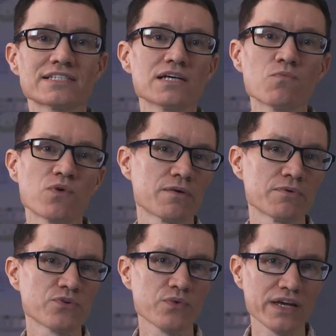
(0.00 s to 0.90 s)
somewhere
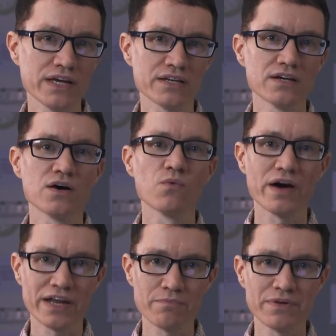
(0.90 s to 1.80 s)
between
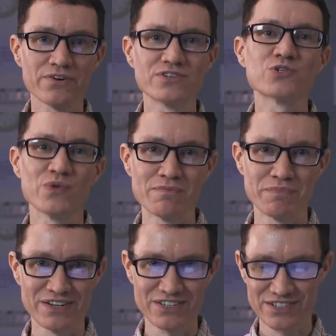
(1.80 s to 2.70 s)
1 ampere and 2
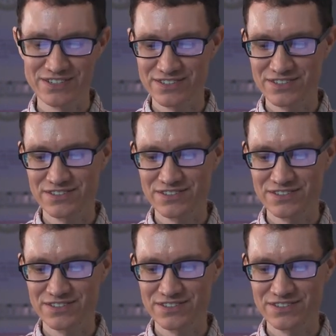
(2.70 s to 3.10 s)
amperes.